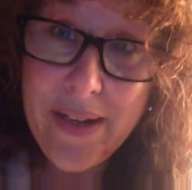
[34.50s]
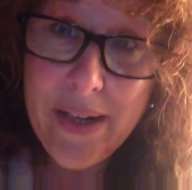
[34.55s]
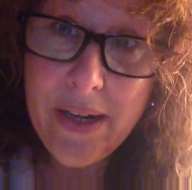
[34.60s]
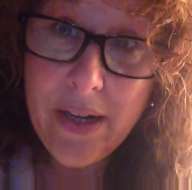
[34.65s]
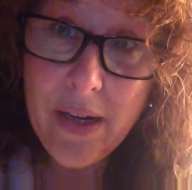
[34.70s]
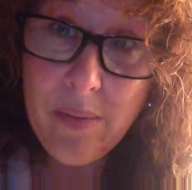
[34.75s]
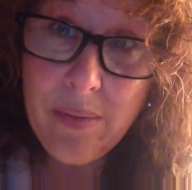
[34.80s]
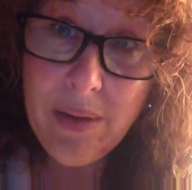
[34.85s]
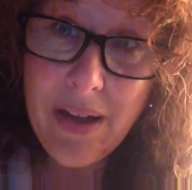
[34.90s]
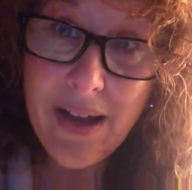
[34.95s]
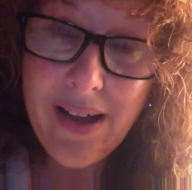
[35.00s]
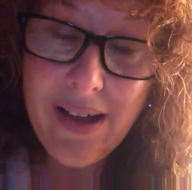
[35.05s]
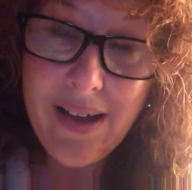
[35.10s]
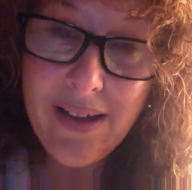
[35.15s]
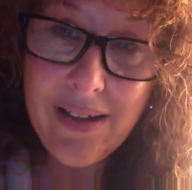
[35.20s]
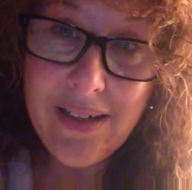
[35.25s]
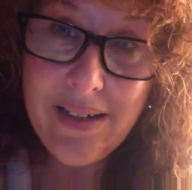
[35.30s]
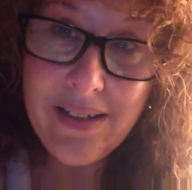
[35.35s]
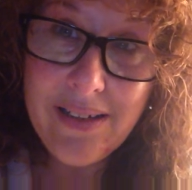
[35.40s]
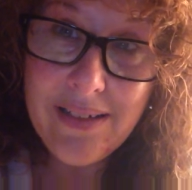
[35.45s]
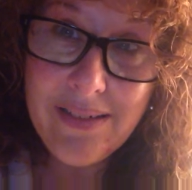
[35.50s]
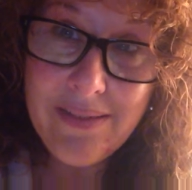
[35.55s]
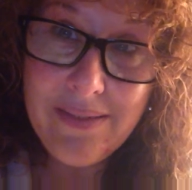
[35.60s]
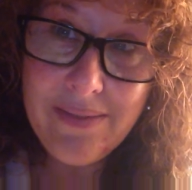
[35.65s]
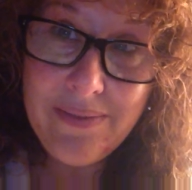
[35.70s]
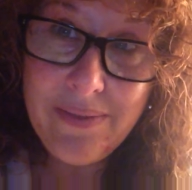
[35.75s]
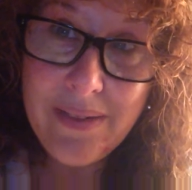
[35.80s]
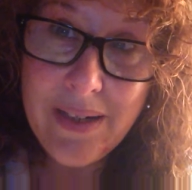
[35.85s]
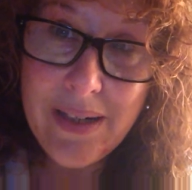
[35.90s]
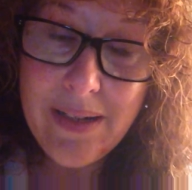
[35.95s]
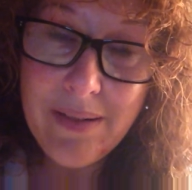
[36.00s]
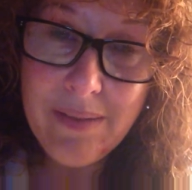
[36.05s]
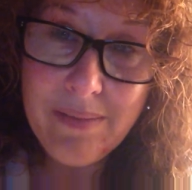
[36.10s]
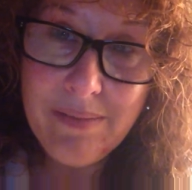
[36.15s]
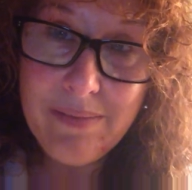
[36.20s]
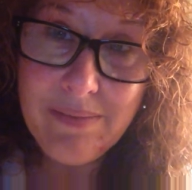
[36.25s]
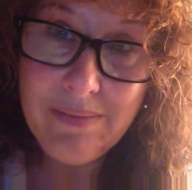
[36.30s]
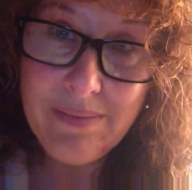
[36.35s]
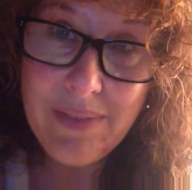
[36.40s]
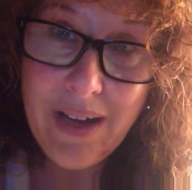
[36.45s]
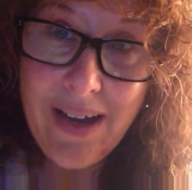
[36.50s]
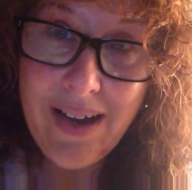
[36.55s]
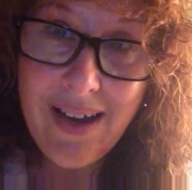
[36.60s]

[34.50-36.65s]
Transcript: video blog from a